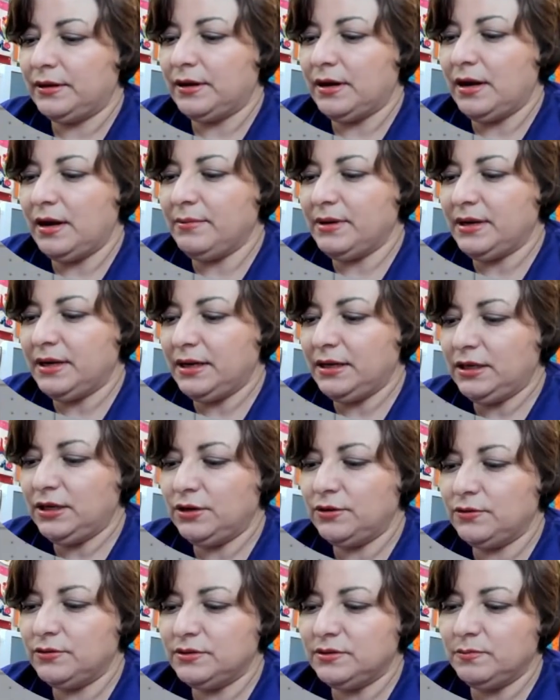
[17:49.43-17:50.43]
I'm going to
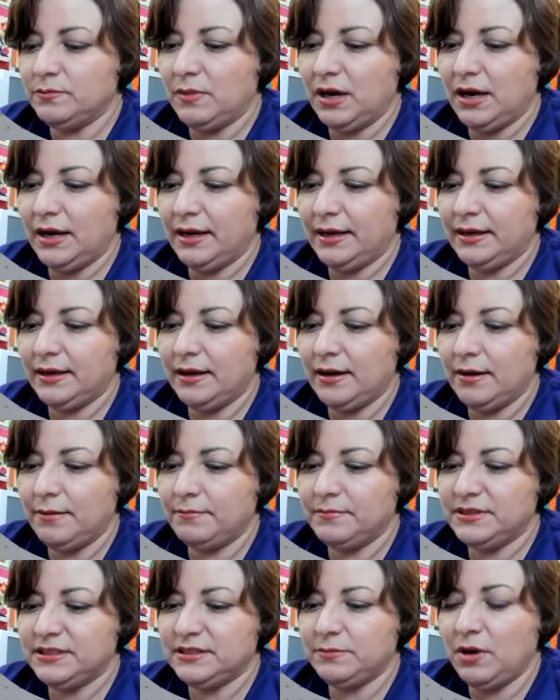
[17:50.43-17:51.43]
use my
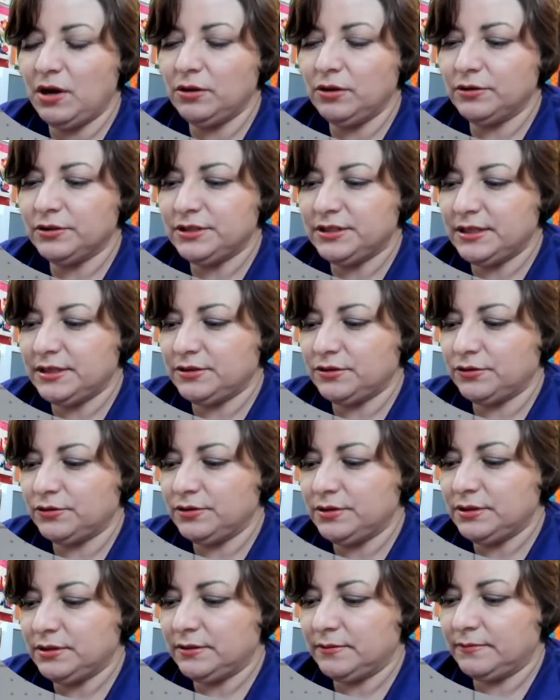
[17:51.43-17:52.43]
smaller
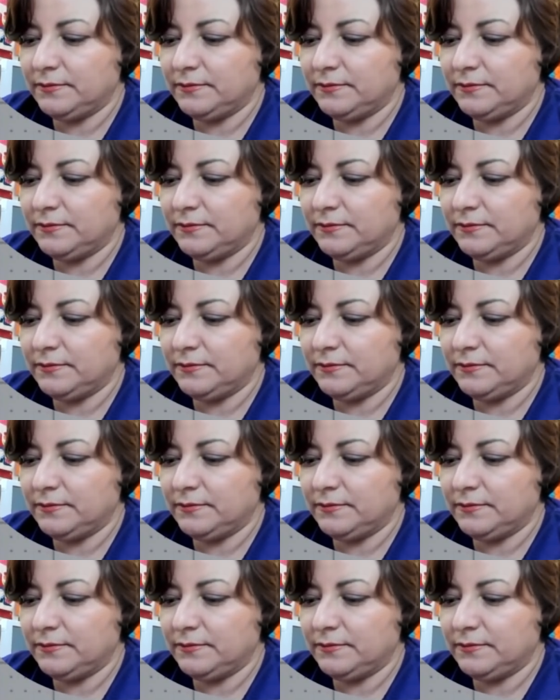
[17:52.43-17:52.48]
scissors